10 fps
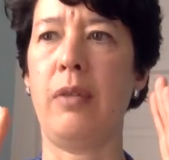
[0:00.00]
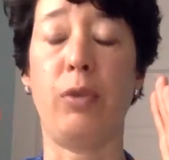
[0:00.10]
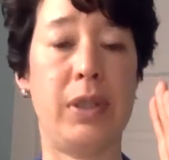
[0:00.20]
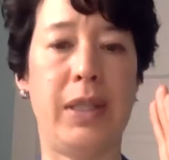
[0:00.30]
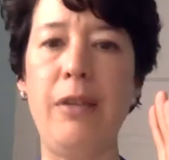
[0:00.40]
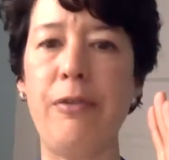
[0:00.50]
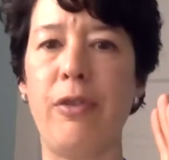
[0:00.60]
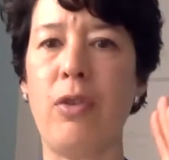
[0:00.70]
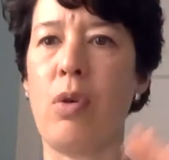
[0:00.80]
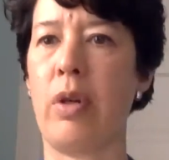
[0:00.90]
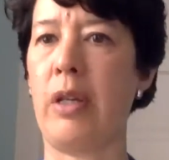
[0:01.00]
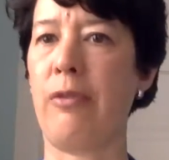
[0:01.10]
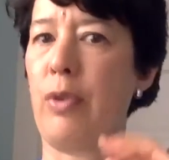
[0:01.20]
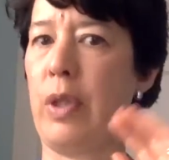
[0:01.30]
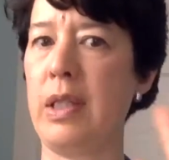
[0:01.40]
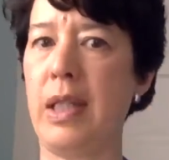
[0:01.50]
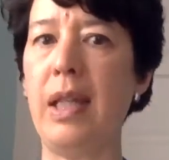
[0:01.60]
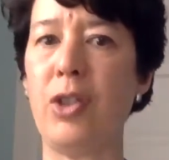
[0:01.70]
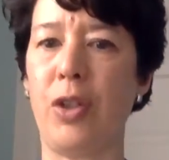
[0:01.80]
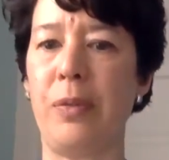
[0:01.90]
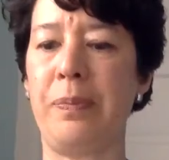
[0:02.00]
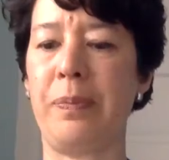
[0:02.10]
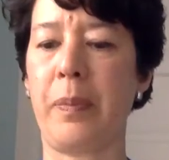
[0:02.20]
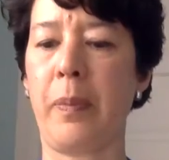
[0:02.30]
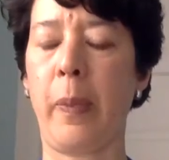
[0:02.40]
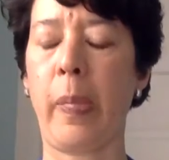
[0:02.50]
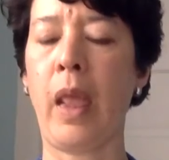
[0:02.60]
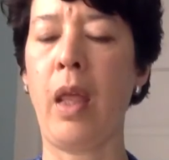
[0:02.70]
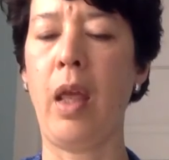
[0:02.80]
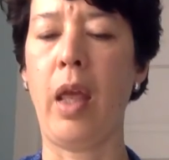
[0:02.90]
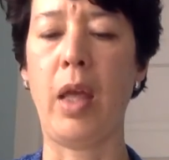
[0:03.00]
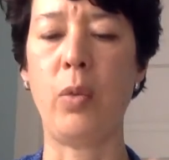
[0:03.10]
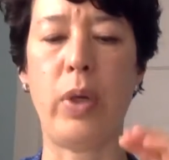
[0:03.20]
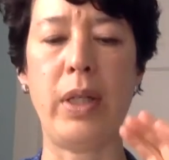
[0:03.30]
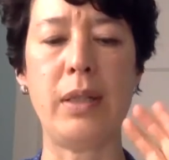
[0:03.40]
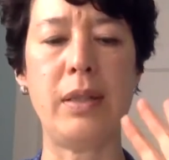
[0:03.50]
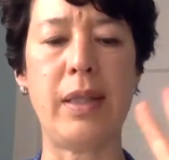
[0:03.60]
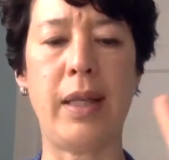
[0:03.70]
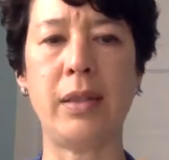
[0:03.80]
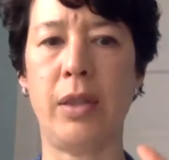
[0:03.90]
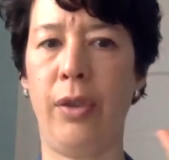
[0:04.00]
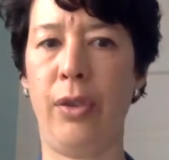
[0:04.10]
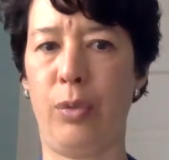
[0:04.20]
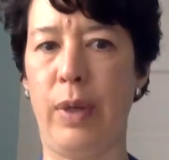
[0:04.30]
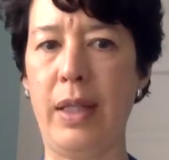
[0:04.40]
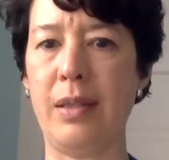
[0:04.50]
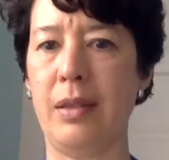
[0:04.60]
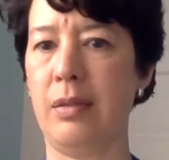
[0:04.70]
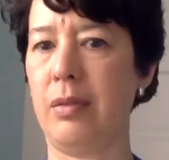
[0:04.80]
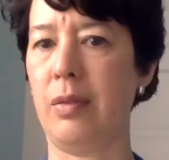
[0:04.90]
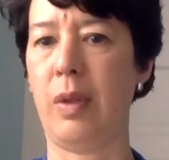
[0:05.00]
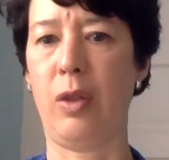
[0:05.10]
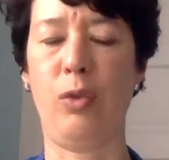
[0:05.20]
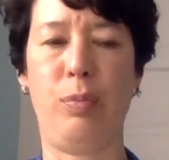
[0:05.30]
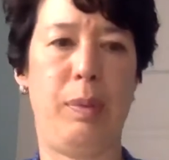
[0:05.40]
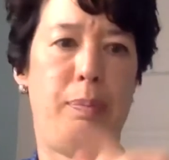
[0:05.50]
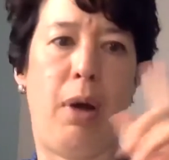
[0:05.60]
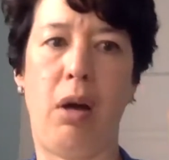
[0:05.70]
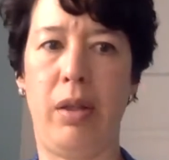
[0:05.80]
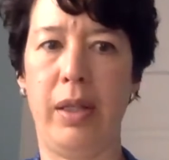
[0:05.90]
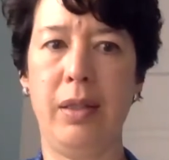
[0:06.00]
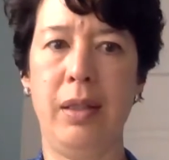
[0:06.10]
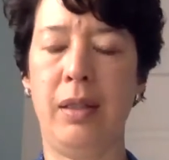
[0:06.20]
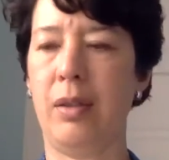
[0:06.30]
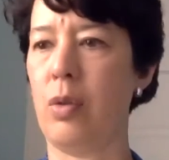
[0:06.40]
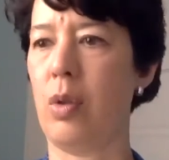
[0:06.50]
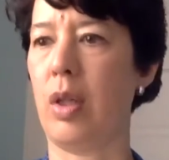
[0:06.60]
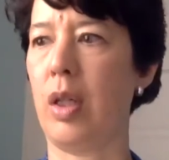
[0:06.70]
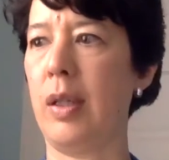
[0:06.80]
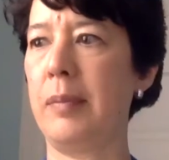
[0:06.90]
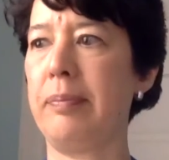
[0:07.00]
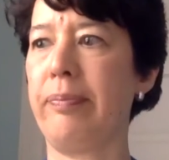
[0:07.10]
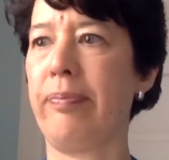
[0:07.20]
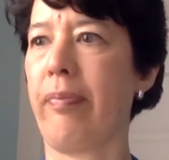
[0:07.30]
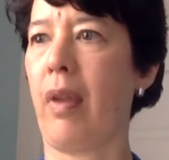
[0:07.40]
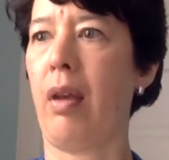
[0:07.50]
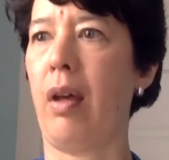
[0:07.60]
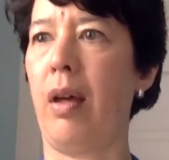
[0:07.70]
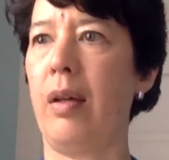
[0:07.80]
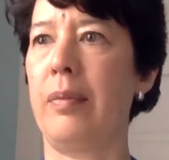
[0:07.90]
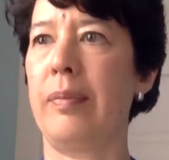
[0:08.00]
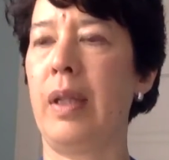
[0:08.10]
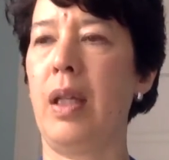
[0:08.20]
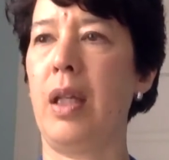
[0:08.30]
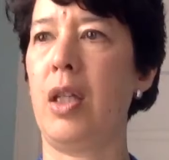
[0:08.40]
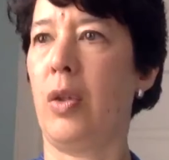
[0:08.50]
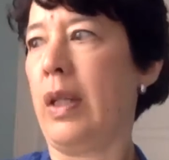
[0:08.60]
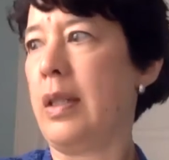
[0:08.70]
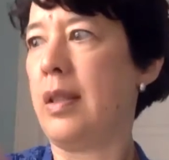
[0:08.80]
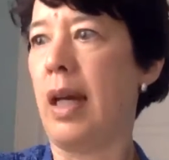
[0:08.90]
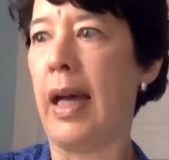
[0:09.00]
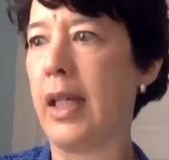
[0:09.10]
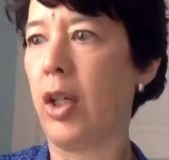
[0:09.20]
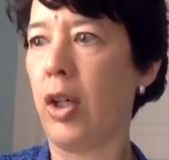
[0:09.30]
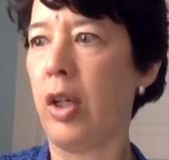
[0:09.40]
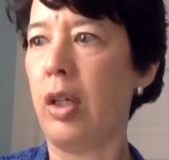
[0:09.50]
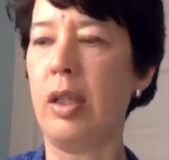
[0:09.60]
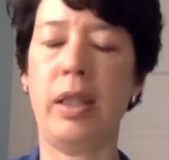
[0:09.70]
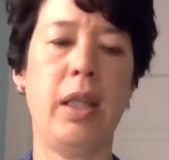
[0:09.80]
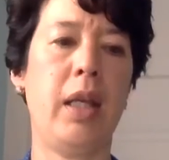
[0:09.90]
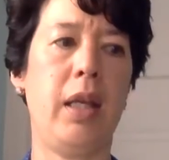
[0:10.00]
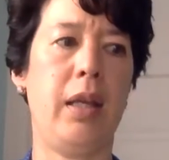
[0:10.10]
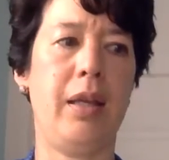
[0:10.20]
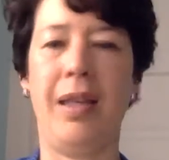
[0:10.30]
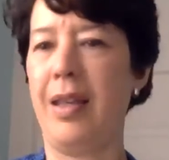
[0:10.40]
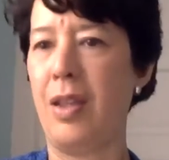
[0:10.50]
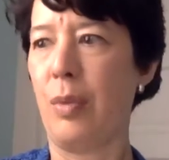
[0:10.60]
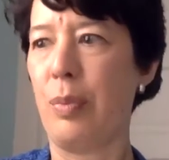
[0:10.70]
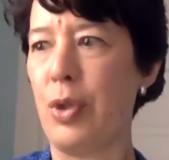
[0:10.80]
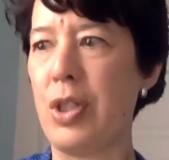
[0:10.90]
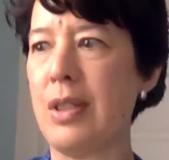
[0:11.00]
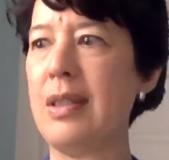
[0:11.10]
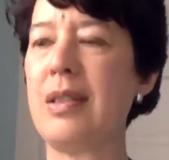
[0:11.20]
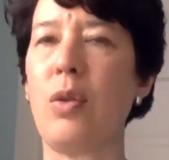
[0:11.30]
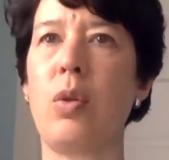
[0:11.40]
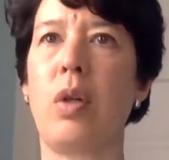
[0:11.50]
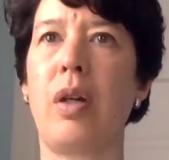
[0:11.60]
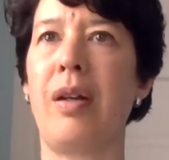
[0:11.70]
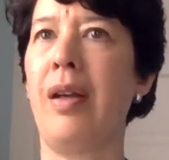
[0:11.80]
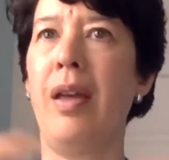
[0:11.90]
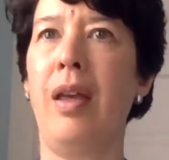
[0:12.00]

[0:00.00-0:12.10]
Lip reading: safe or if we're in danger. And when it detects a threat, whether it be pollen or a tiger in the bushes or